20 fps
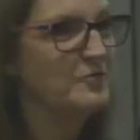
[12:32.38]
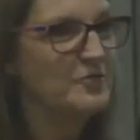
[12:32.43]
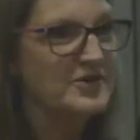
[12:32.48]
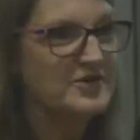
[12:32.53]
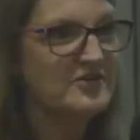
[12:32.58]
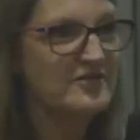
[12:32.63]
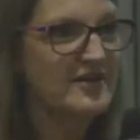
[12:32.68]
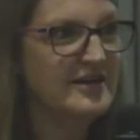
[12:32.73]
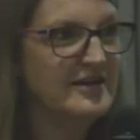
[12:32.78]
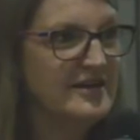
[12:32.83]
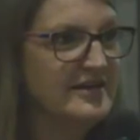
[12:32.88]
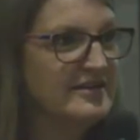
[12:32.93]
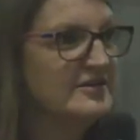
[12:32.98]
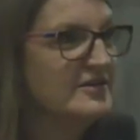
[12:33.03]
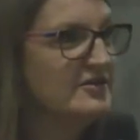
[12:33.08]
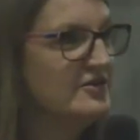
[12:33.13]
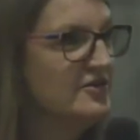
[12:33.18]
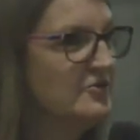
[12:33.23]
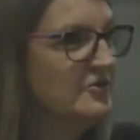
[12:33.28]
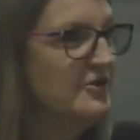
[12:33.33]
what do they need
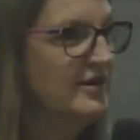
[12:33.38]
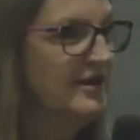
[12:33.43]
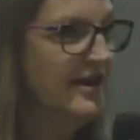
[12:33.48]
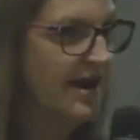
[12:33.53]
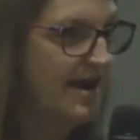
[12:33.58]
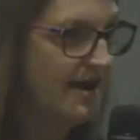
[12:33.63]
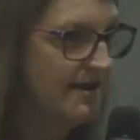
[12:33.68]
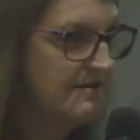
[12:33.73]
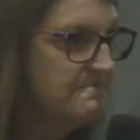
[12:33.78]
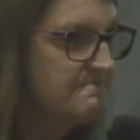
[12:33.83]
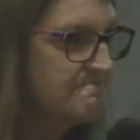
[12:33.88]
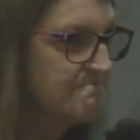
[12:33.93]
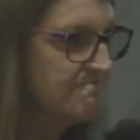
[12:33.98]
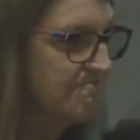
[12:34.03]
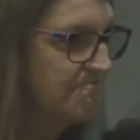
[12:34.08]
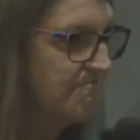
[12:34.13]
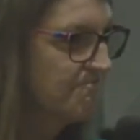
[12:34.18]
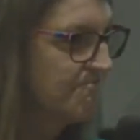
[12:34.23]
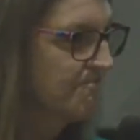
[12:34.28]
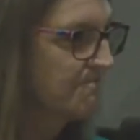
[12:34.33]
to do today,
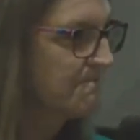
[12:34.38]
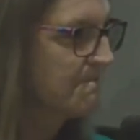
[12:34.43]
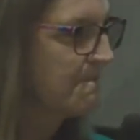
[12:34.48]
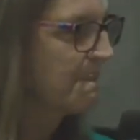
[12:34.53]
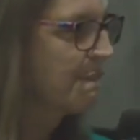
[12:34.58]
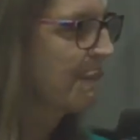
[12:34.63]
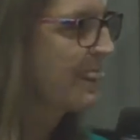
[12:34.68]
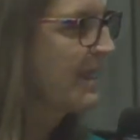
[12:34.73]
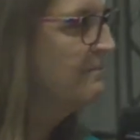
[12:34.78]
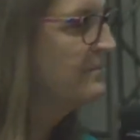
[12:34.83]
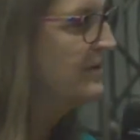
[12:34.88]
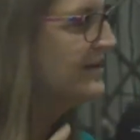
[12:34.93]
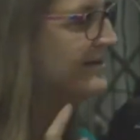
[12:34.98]
but